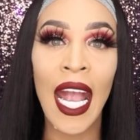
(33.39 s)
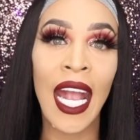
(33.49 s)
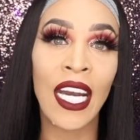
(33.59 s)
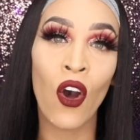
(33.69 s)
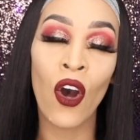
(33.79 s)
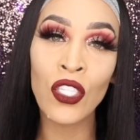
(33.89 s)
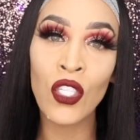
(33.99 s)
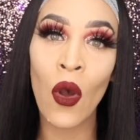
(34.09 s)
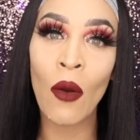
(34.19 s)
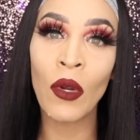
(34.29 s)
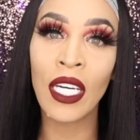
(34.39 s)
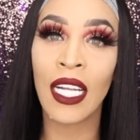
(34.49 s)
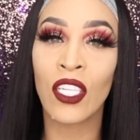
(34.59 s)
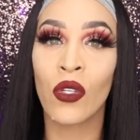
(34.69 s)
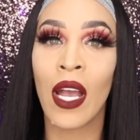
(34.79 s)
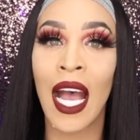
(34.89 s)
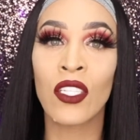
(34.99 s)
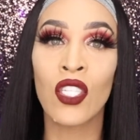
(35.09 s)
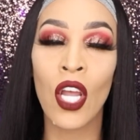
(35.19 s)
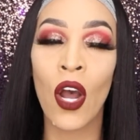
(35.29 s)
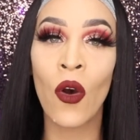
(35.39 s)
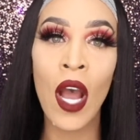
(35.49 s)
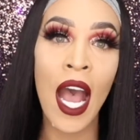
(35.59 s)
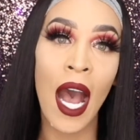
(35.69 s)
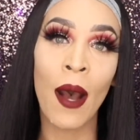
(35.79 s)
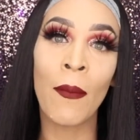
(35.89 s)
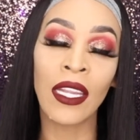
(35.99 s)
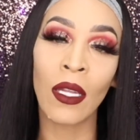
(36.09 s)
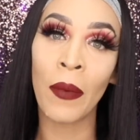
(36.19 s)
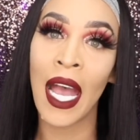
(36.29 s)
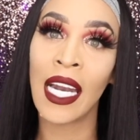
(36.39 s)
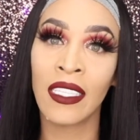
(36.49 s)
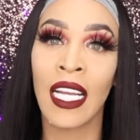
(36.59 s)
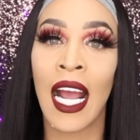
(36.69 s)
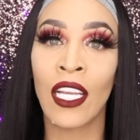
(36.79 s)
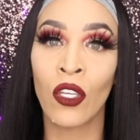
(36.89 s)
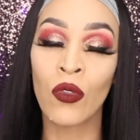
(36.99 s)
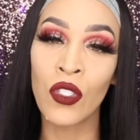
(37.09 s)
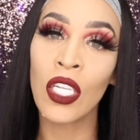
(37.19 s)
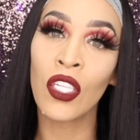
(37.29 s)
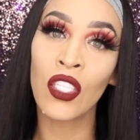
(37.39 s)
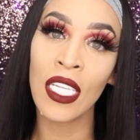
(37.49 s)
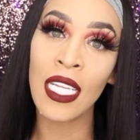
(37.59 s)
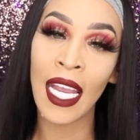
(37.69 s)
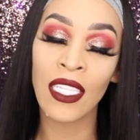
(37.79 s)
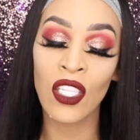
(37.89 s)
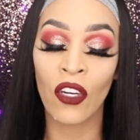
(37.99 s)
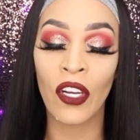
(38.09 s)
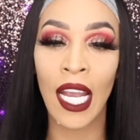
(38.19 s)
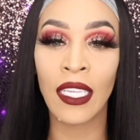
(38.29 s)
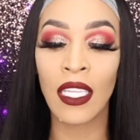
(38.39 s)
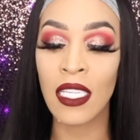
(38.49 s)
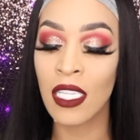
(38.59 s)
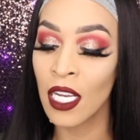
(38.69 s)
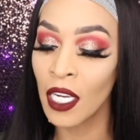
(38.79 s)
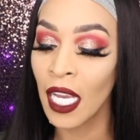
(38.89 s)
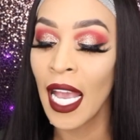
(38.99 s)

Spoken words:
And also I want to let you guys know about the palette that I use today to create this look.